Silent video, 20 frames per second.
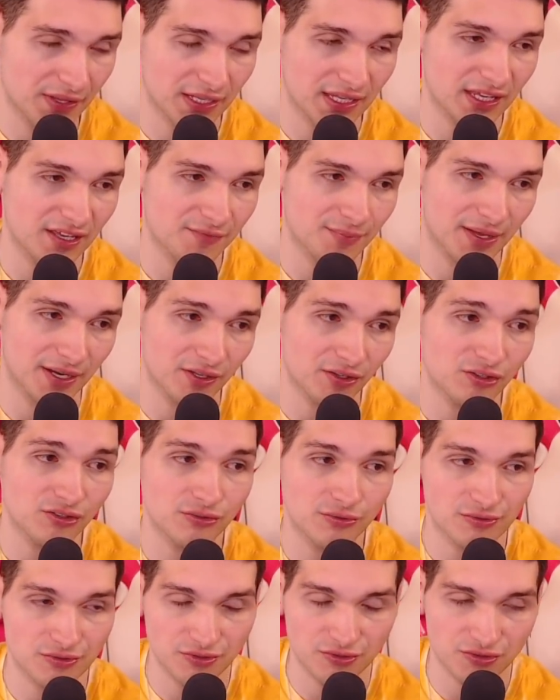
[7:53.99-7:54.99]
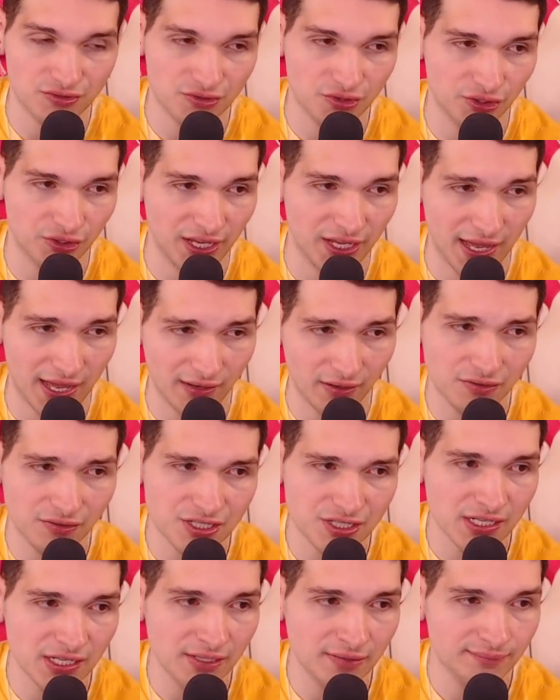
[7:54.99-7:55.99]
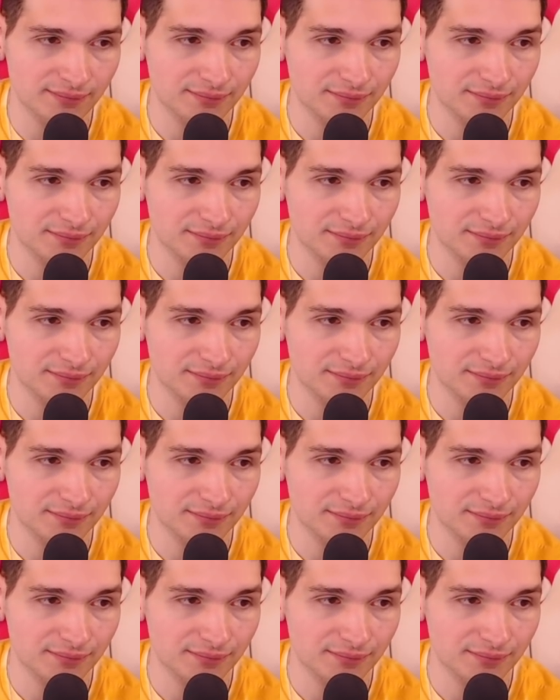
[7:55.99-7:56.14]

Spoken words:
King of Pentacles, which is sturdy energy,